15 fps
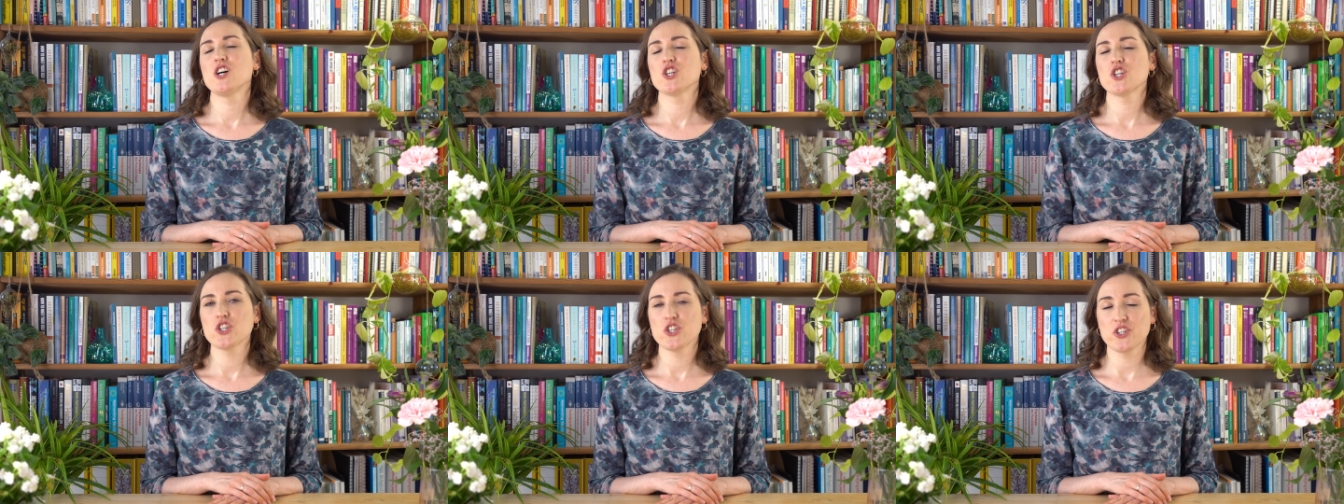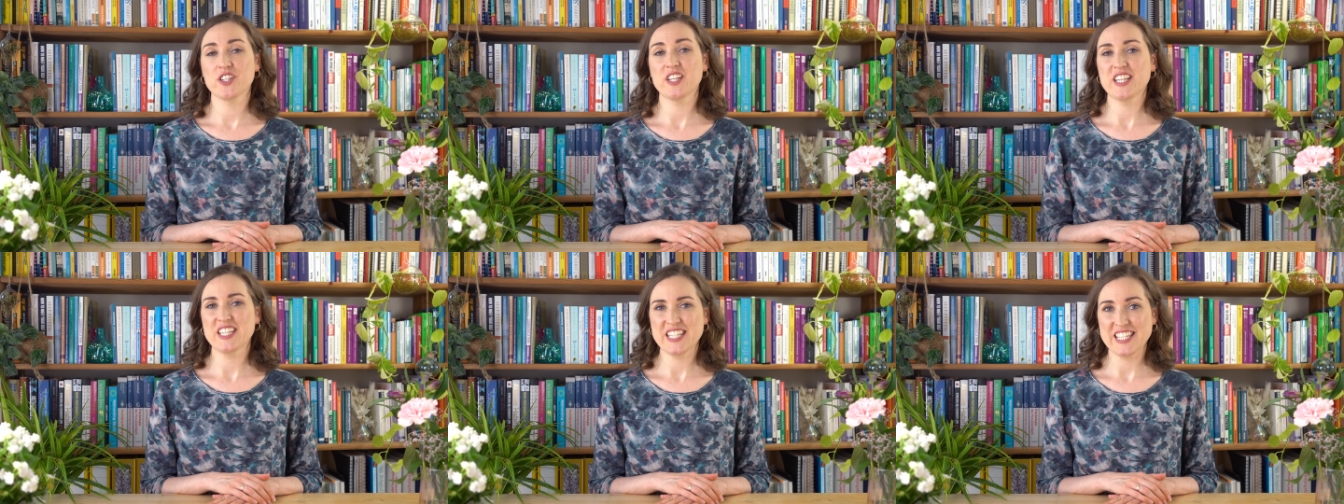
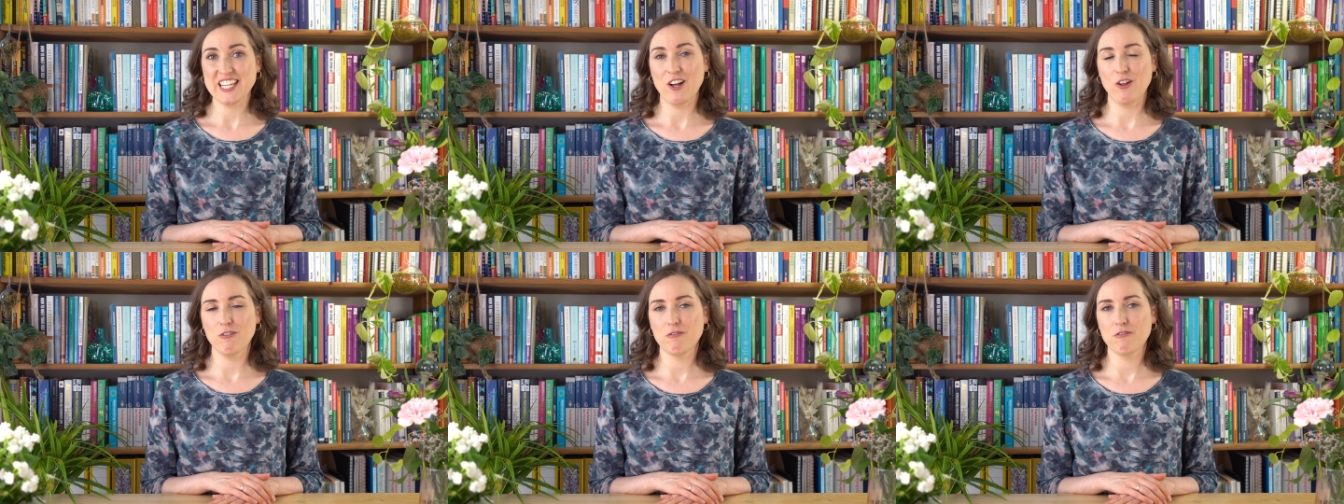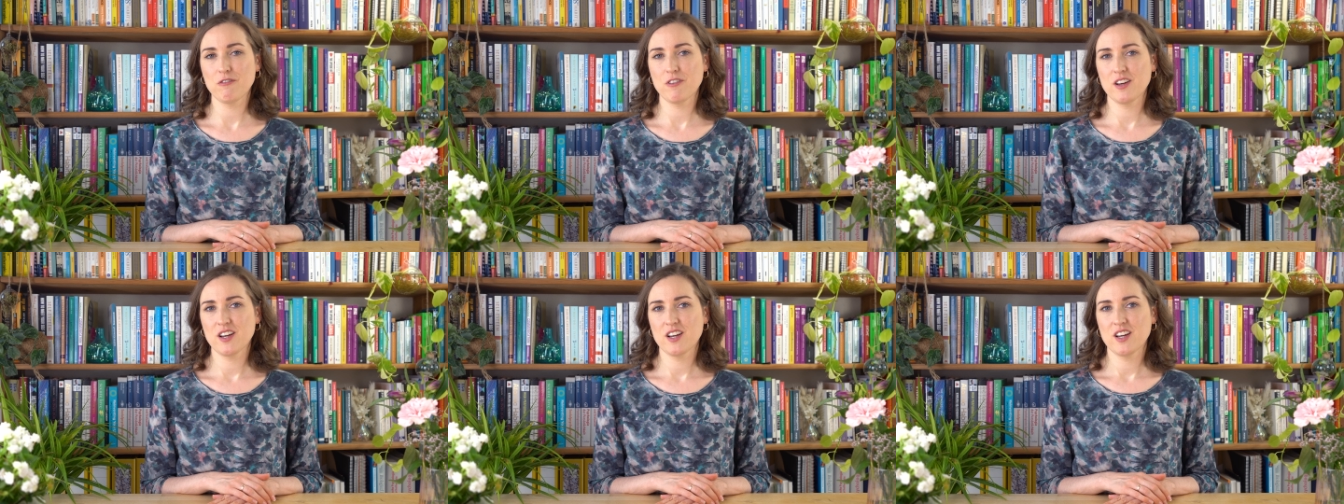should
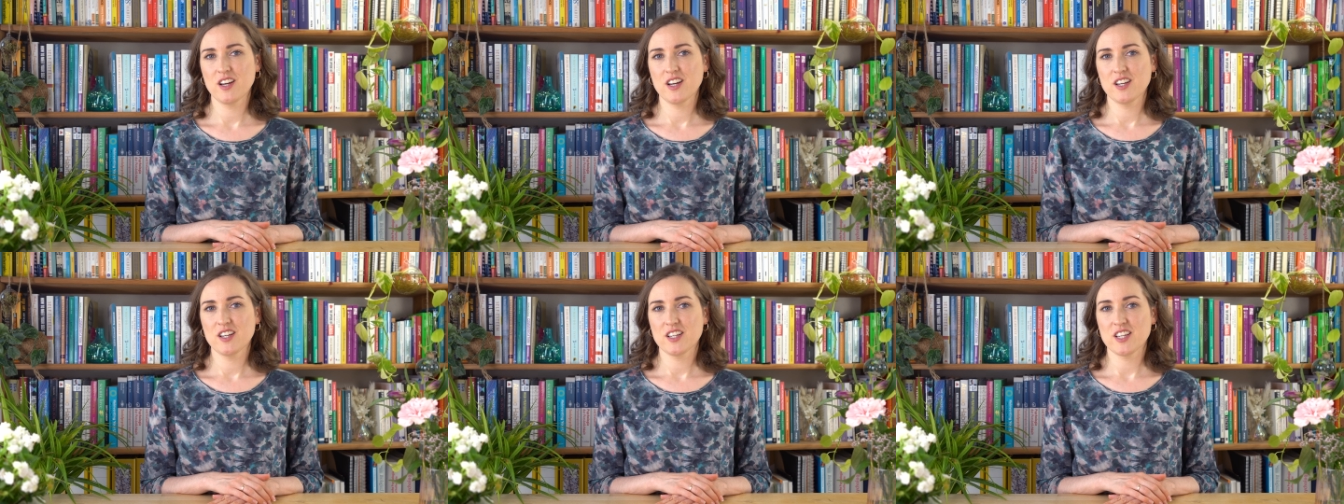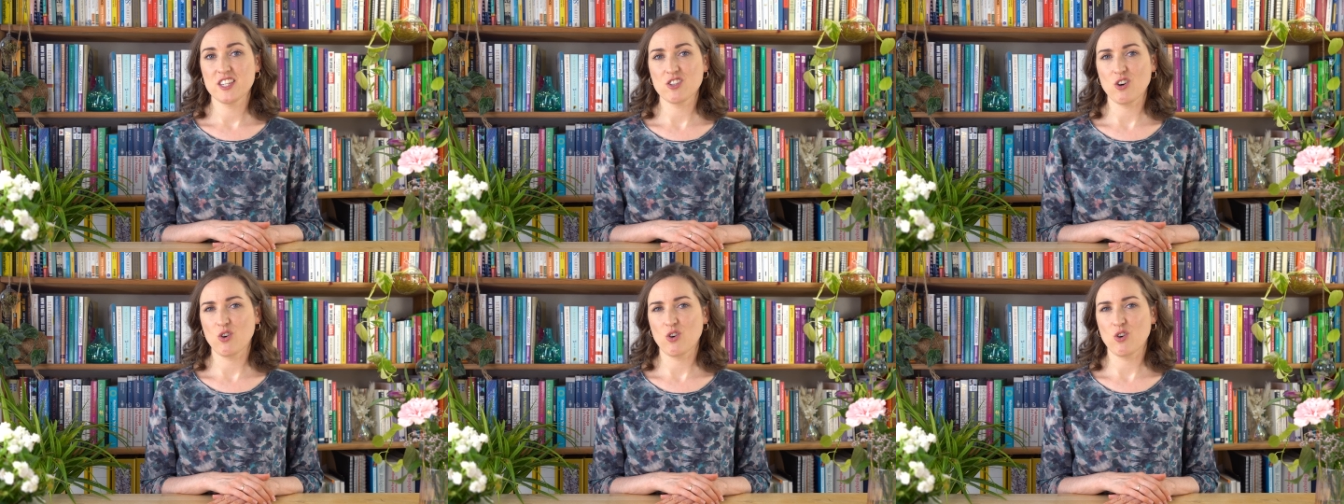self is